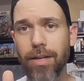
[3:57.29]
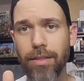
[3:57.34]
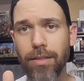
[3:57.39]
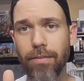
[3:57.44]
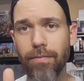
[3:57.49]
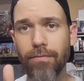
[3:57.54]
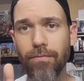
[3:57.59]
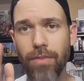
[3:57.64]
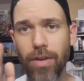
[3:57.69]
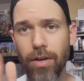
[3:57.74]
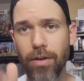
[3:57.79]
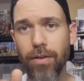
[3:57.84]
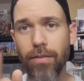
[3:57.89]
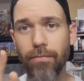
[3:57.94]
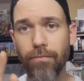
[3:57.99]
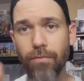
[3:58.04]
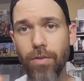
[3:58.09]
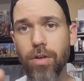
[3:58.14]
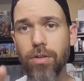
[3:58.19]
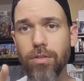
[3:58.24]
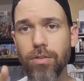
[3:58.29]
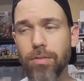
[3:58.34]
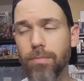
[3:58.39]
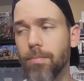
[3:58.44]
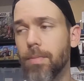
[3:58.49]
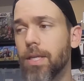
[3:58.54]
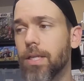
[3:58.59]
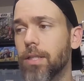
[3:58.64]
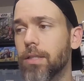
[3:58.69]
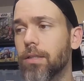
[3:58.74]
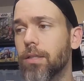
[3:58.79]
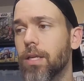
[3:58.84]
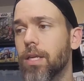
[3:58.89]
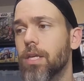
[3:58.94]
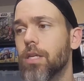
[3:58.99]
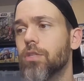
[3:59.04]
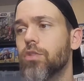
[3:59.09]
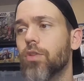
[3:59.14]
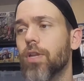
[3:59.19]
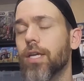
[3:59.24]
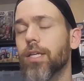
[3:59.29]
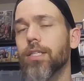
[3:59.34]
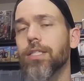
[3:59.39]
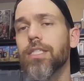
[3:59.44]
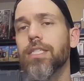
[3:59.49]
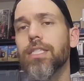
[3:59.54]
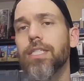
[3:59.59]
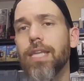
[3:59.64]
at the very first minute so i could